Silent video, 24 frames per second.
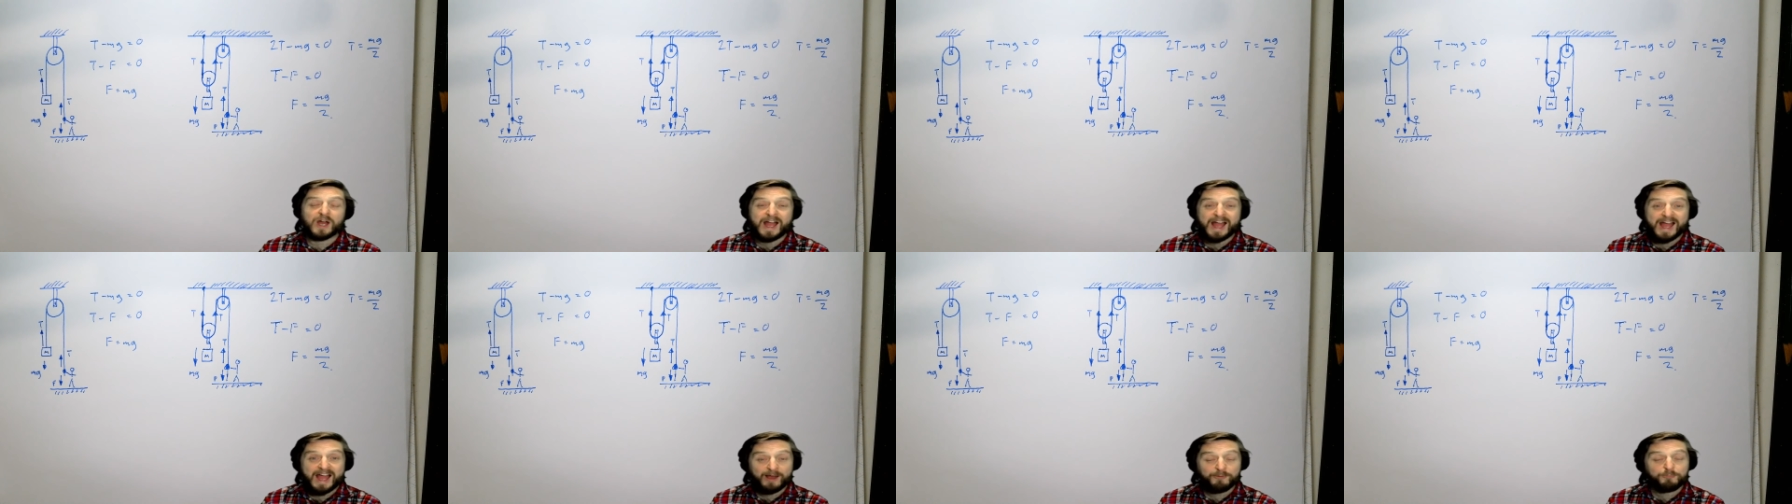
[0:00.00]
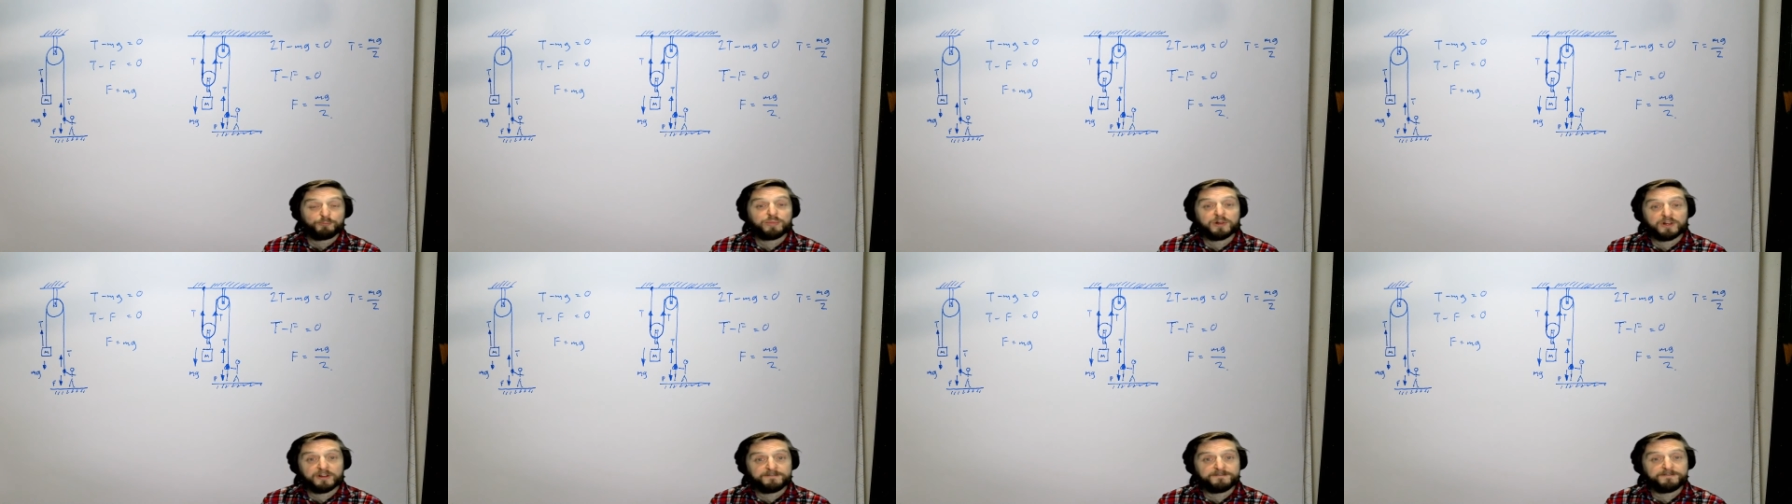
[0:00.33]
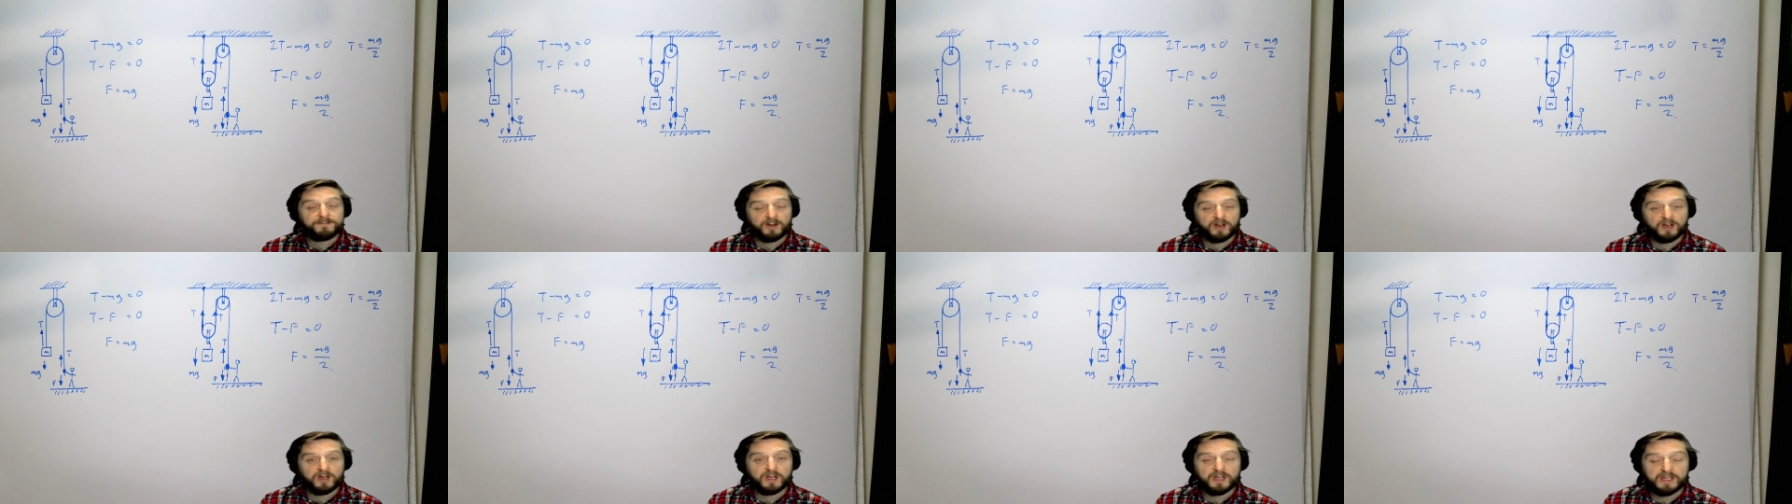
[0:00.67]

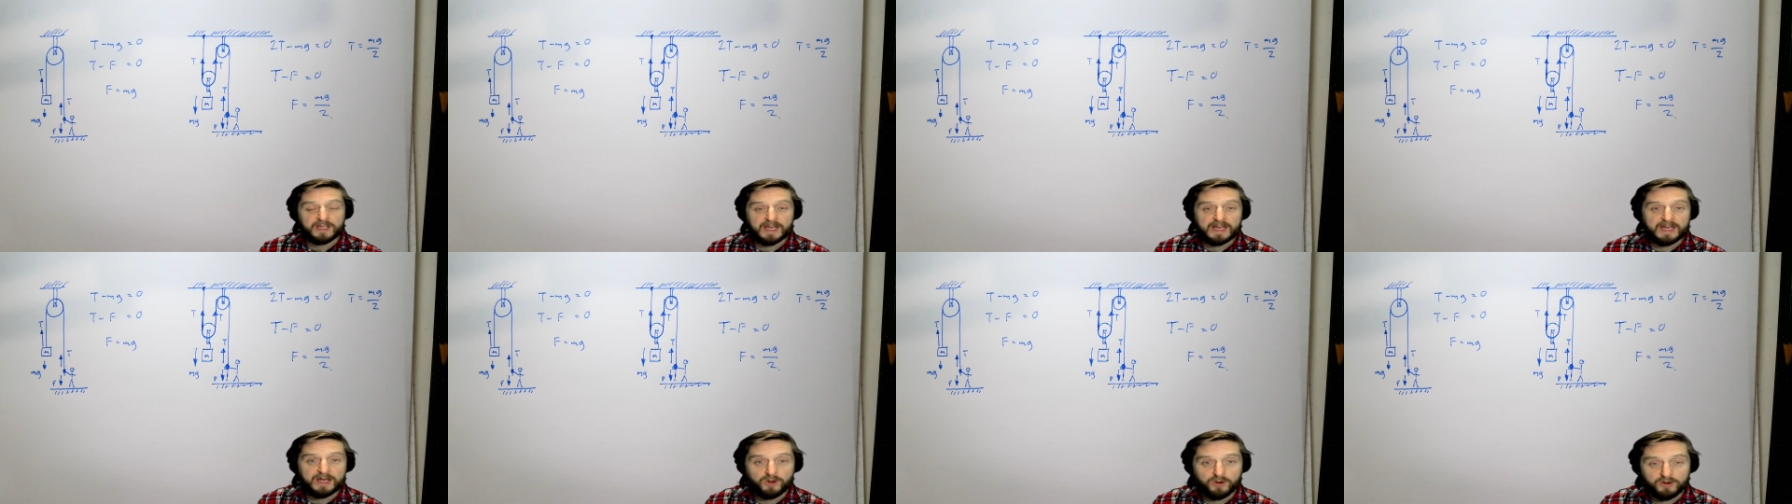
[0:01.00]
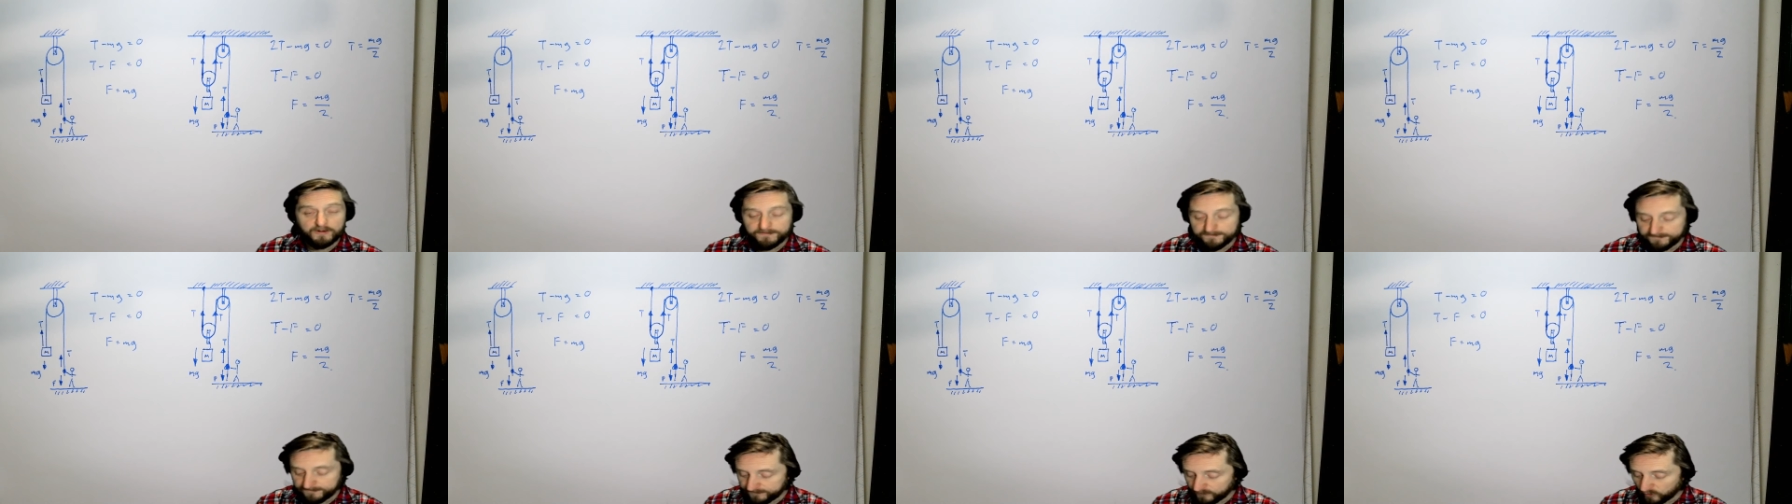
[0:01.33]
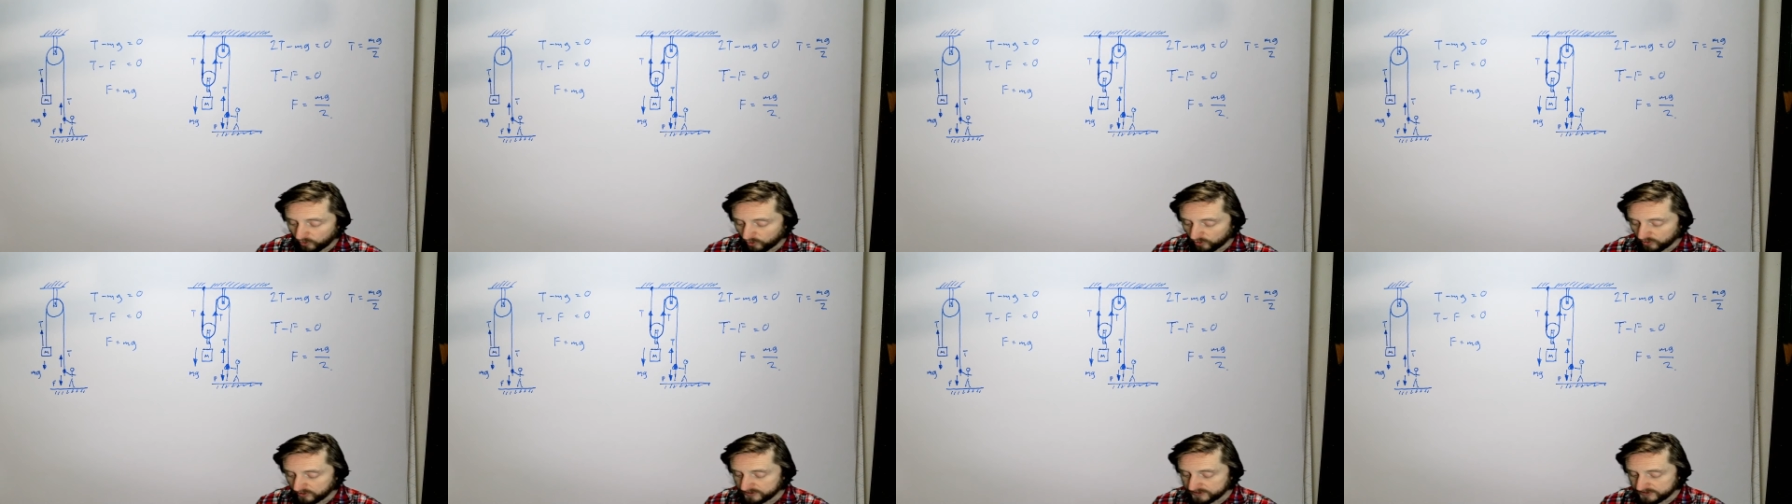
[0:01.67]
amplify our
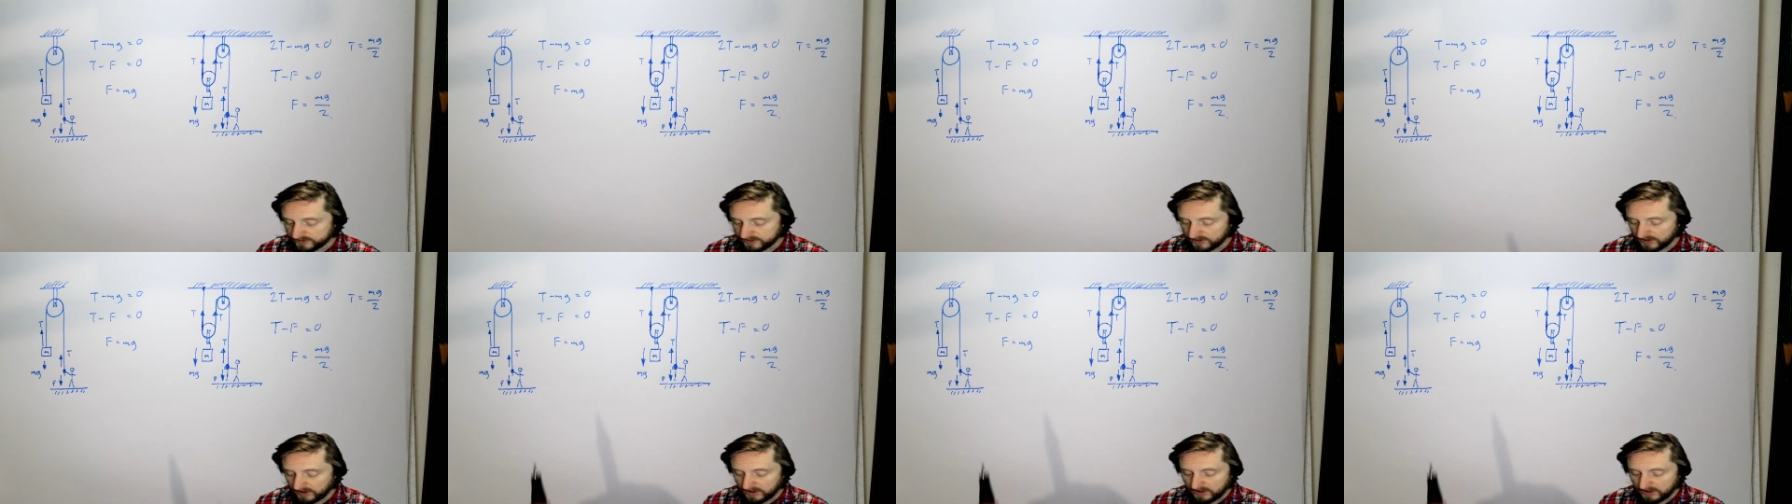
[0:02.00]
force.